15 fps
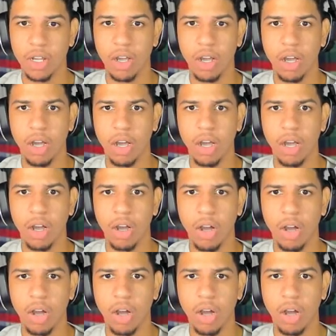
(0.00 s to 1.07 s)

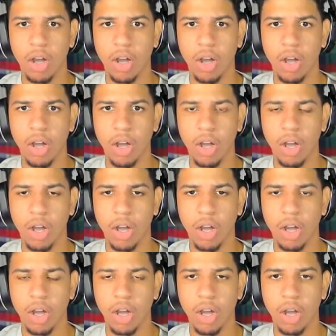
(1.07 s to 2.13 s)

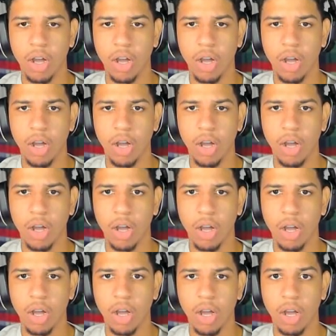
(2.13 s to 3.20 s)

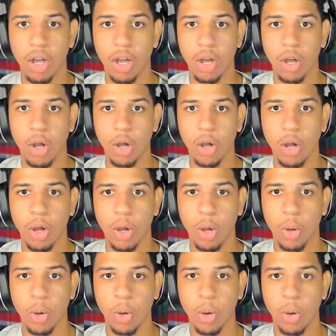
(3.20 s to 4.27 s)

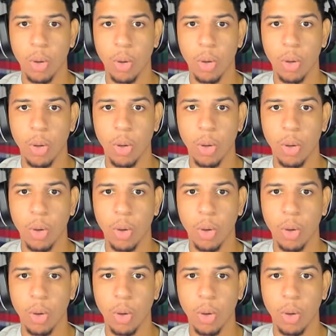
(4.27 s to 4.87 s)
(silence)